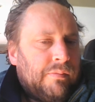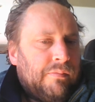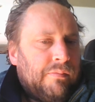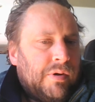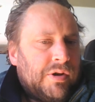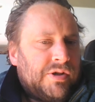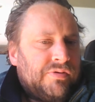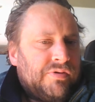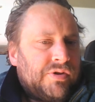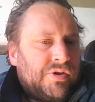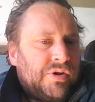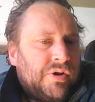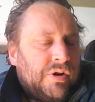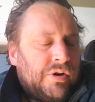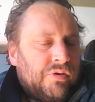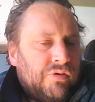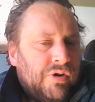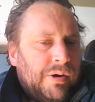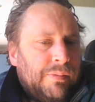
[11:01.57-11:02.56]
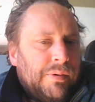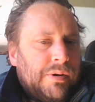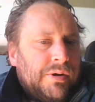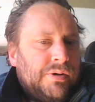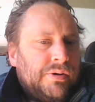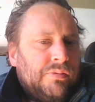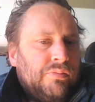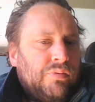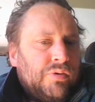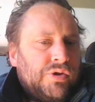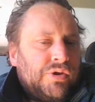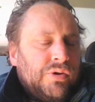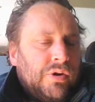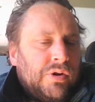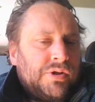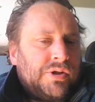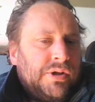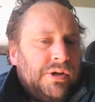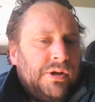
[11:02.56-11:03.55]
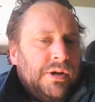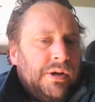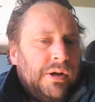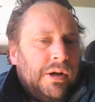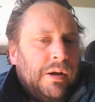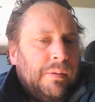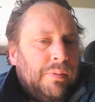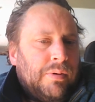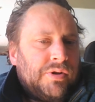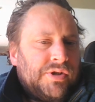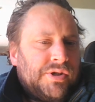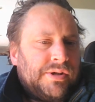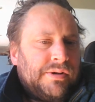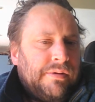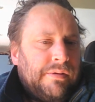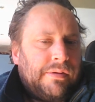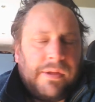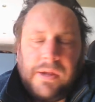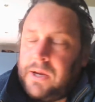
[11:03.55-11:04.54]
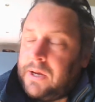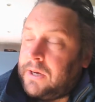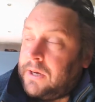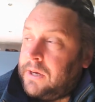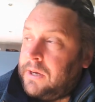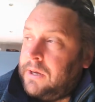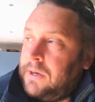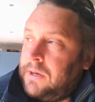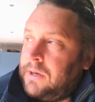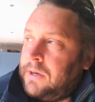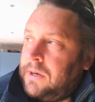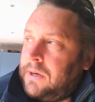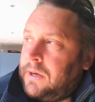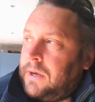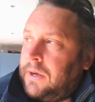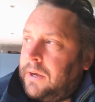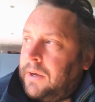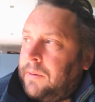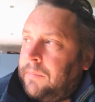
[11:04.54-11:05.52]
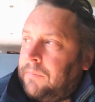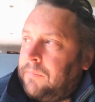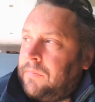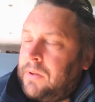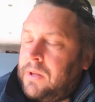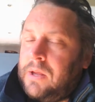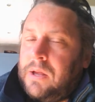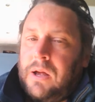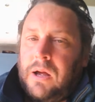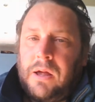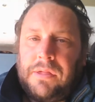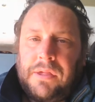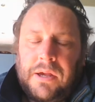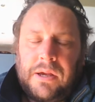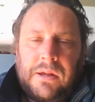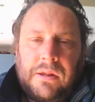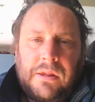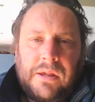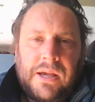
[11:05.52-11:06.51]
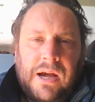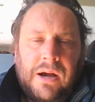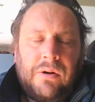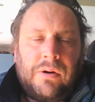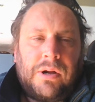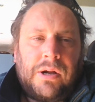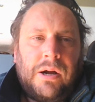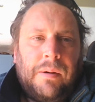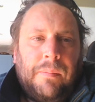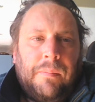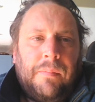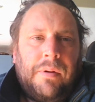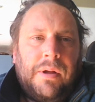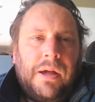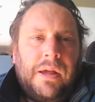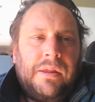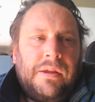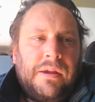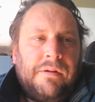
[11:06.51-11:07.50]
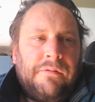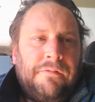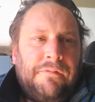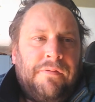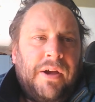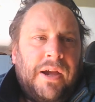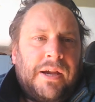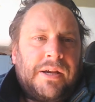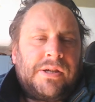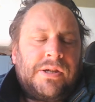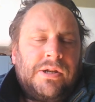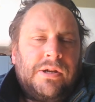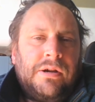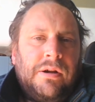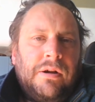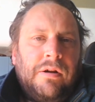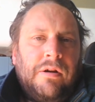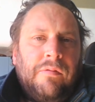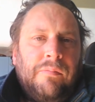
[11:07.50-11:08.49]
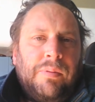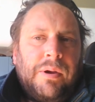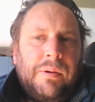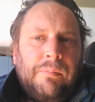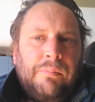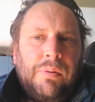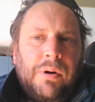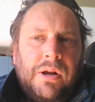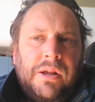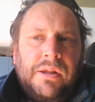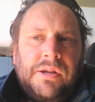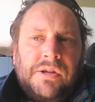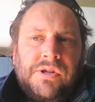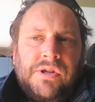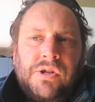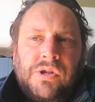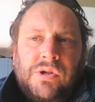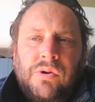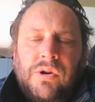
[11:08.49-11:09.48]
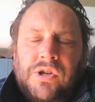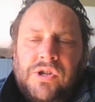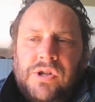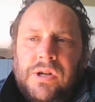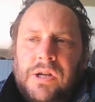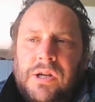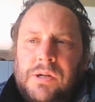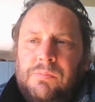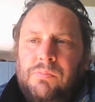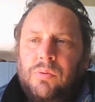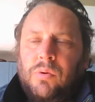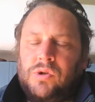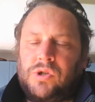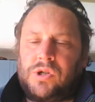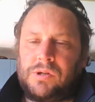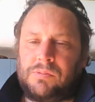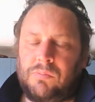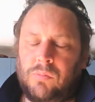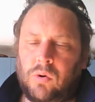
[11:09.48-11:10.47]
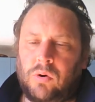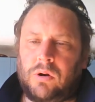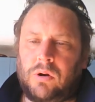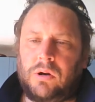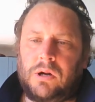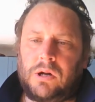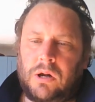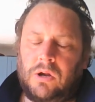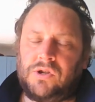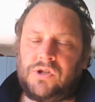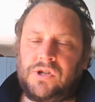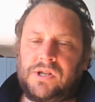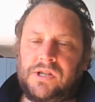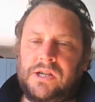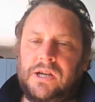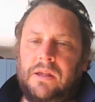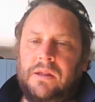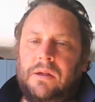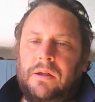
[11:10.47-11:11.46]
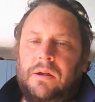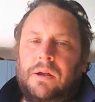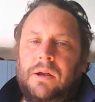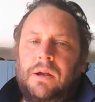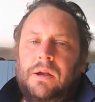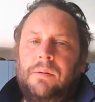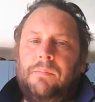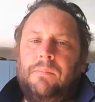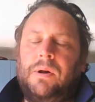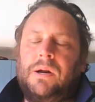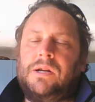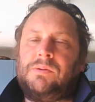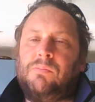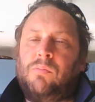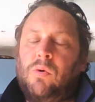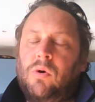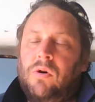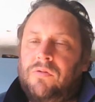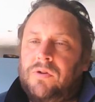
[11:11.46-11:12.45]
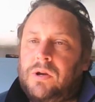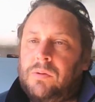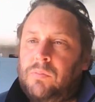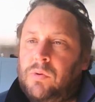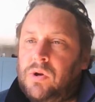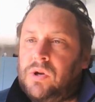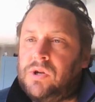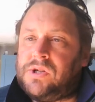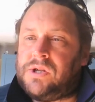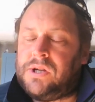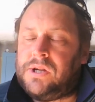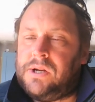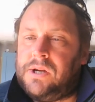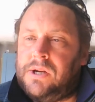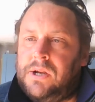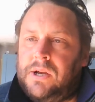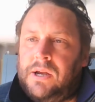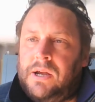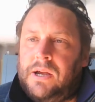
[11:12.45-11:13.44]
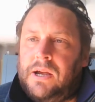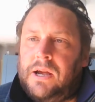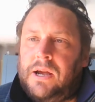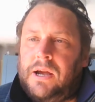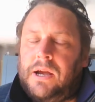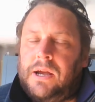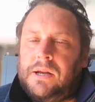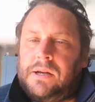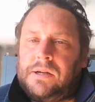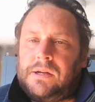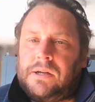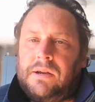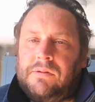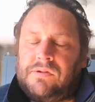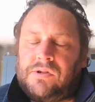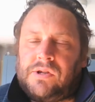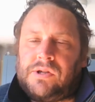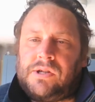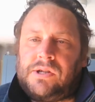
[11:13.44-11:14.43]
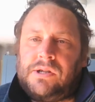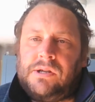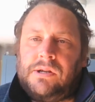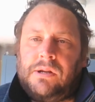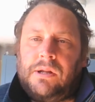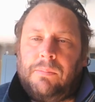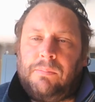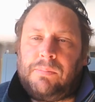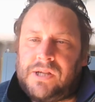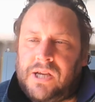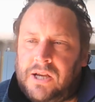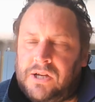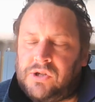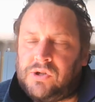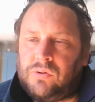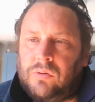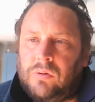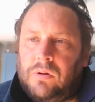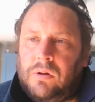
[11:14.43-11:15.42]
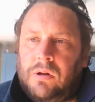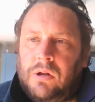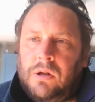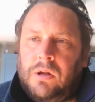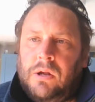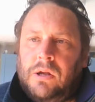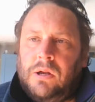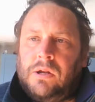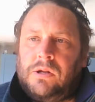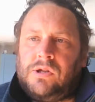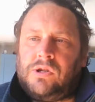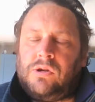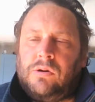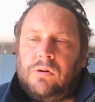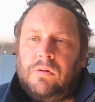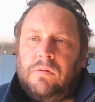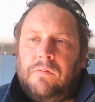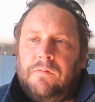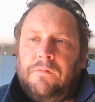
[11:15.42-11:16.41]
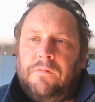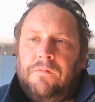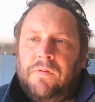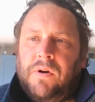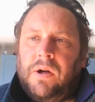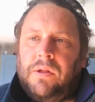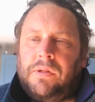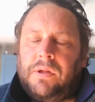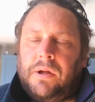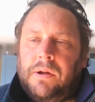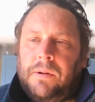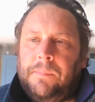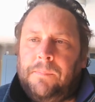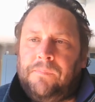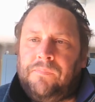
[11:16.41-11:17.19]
most of us are in agreement was not a positive thing, I think the outcome and the effect of being put in this situation has brought us more closer together, made us more of a community, and gives us the potential to further